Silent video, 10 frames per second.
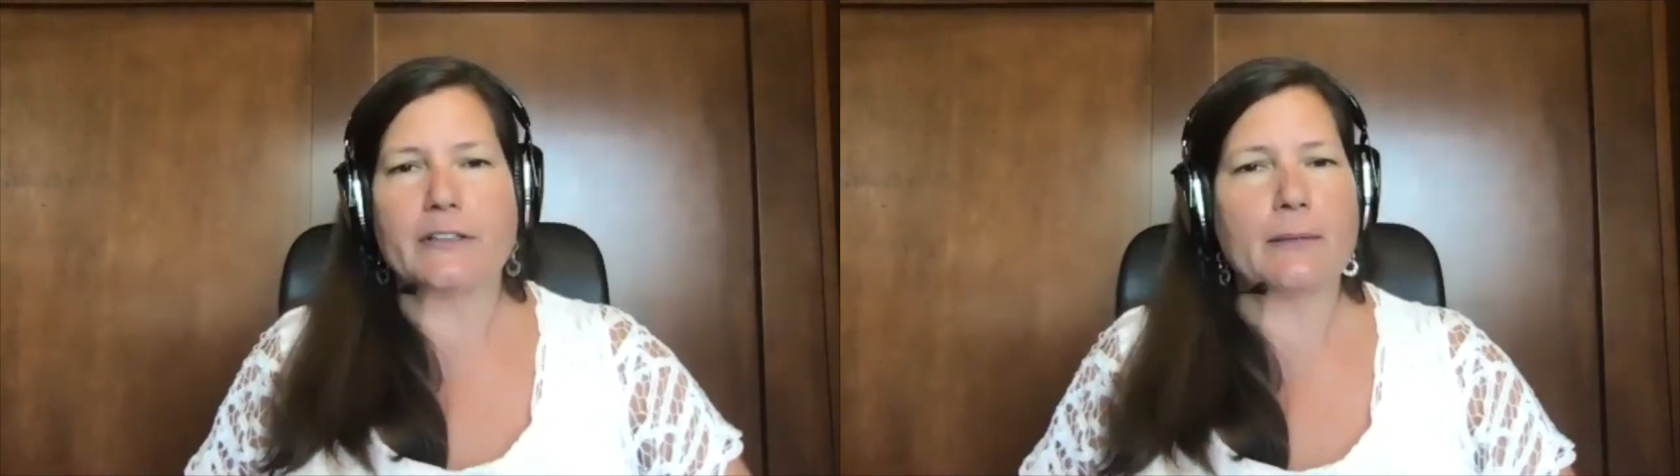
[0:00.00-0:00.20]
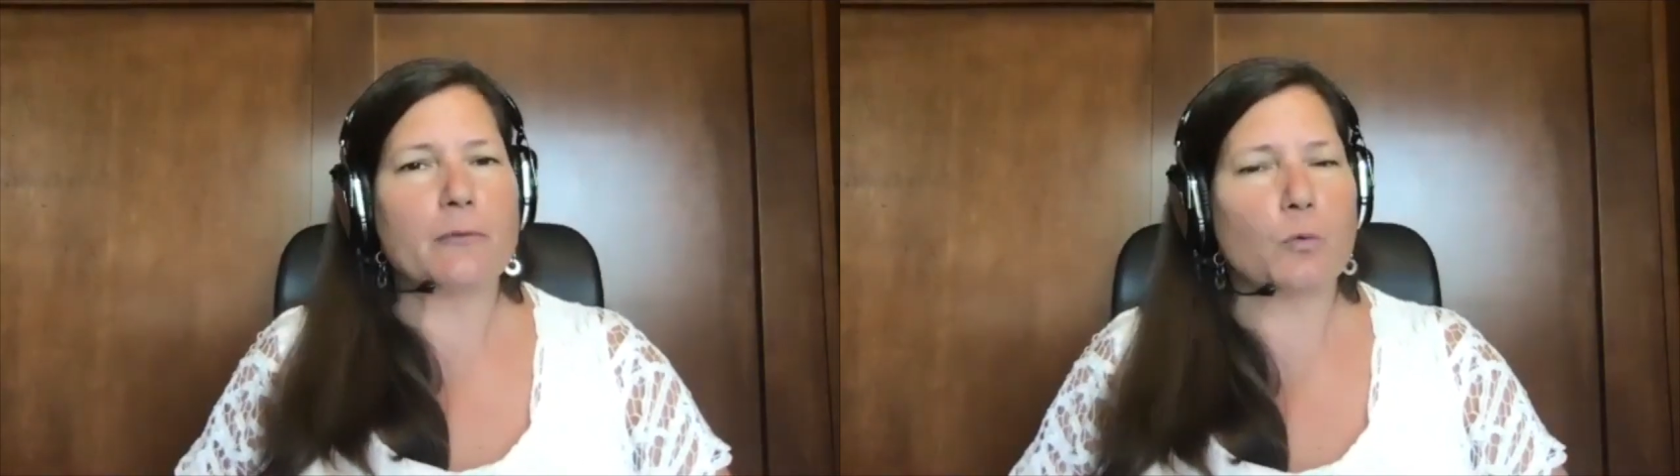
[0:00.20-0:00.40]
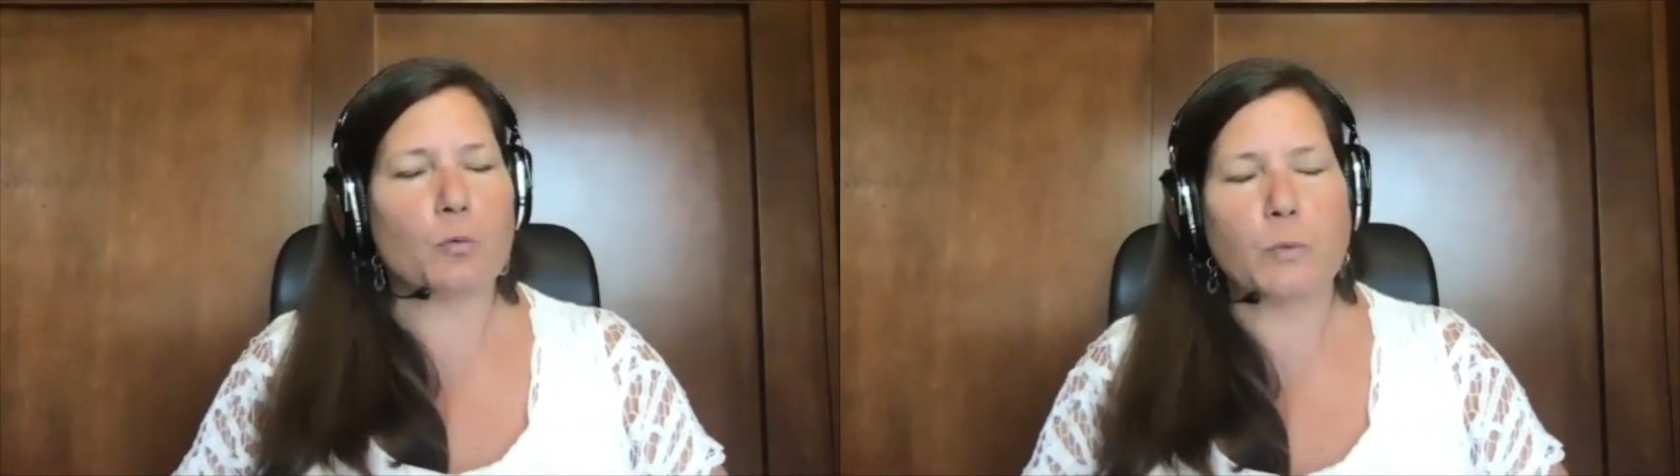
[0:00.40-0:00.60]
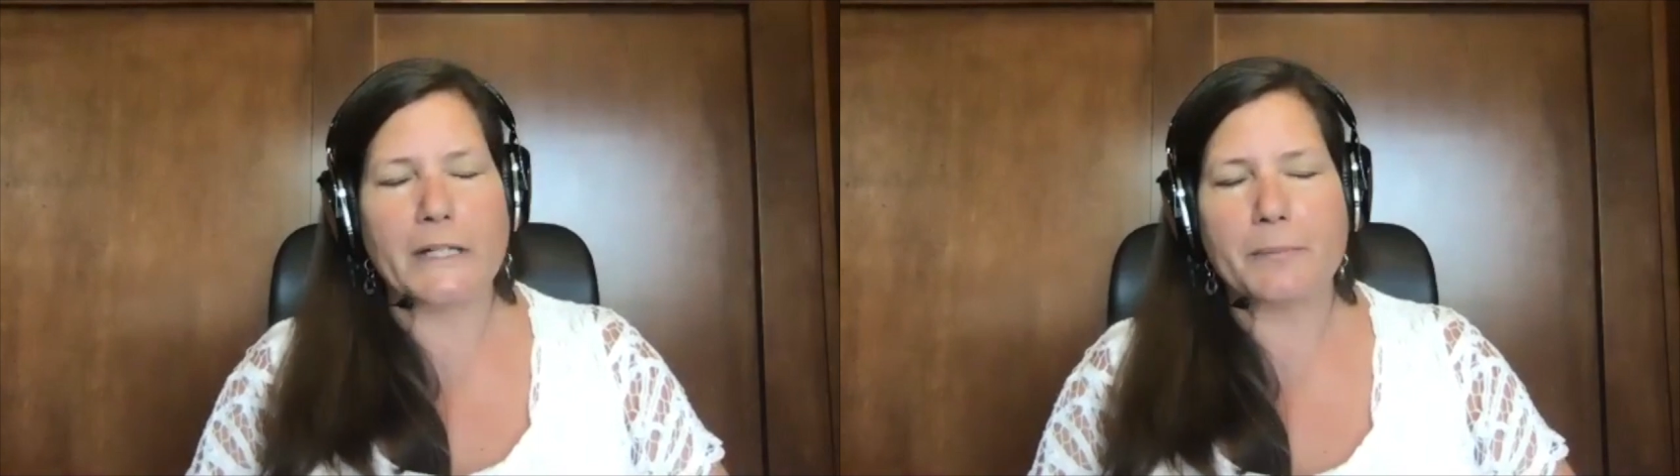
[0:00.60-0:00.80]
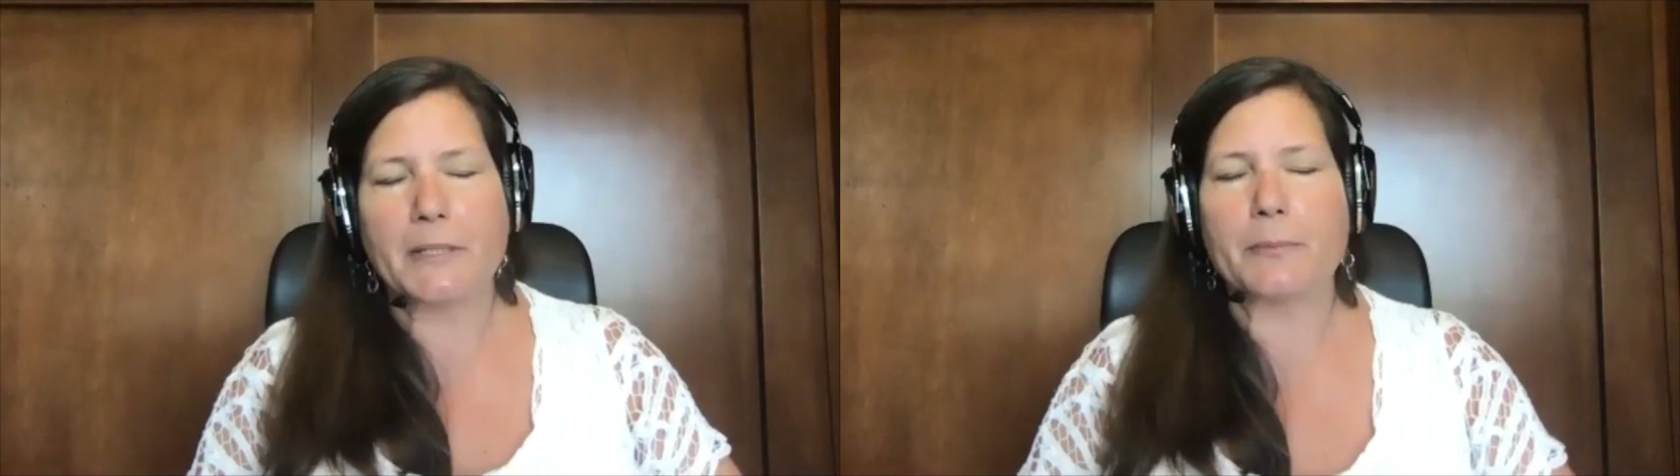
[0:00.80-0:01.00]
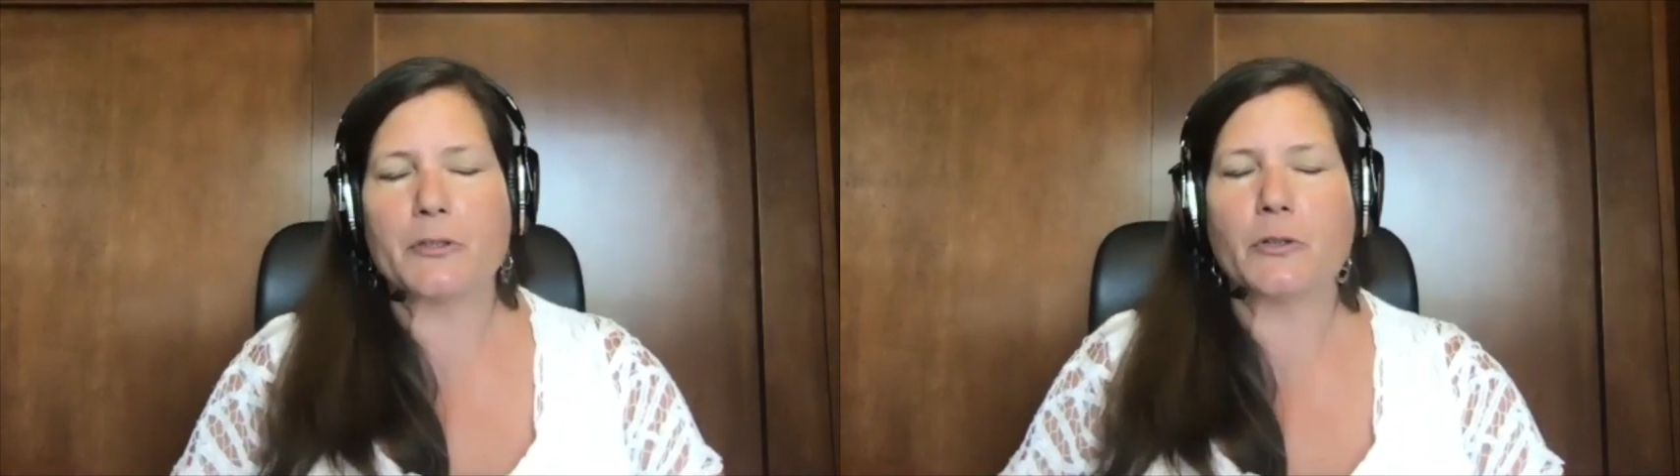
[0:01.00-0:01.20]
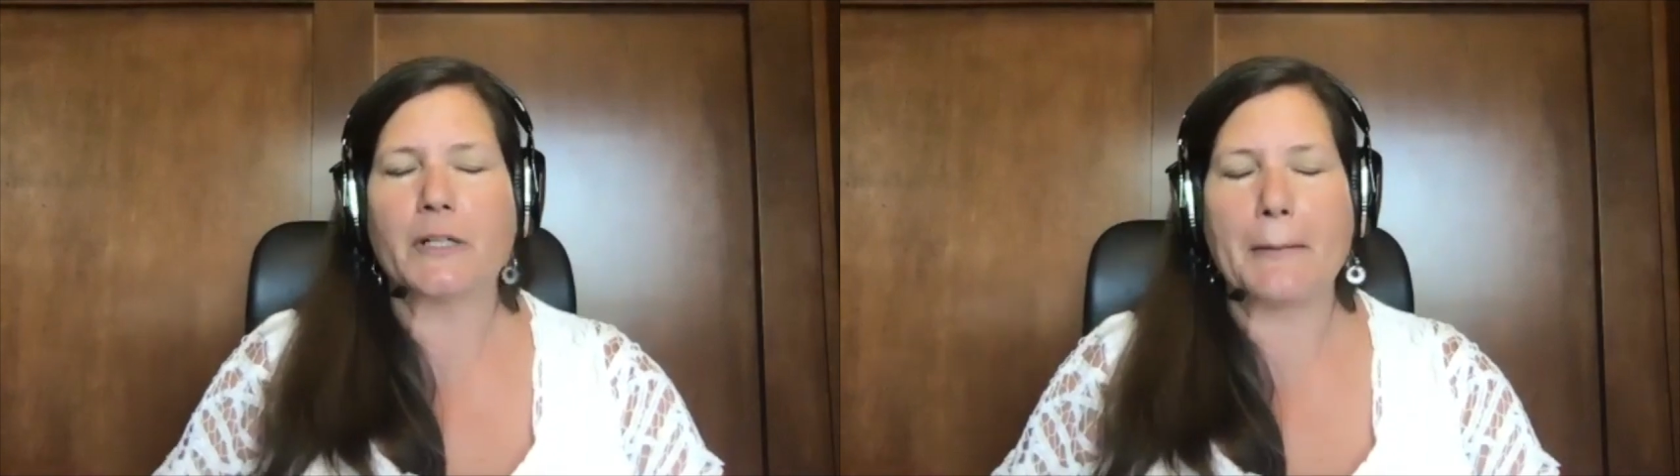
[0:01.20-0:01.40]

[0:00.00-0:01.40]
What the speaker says: Some great people doing